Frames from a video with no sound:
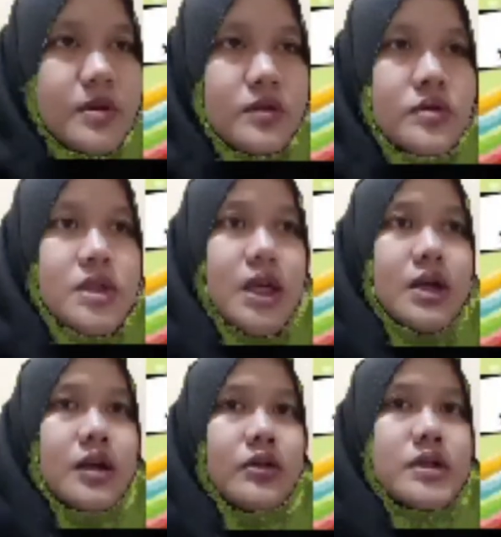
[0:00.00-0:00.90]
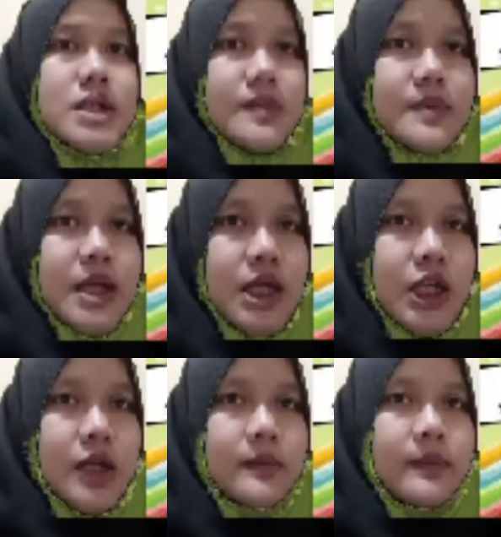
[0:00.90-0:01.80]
using concepts in